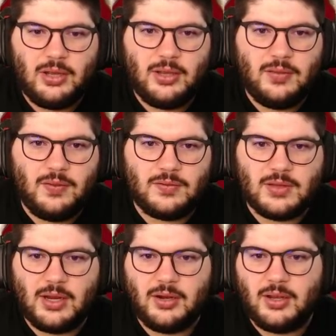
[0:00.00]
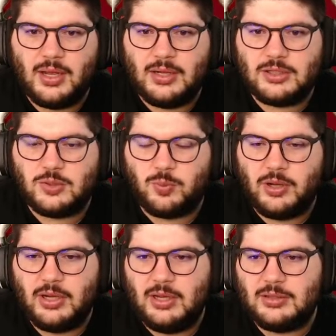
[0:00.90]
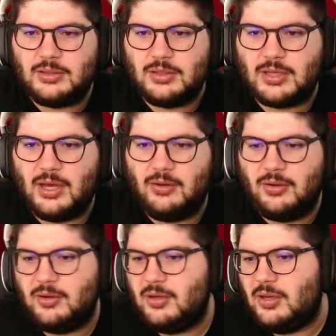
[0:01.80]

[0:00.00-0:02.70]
in this area and spring into the counter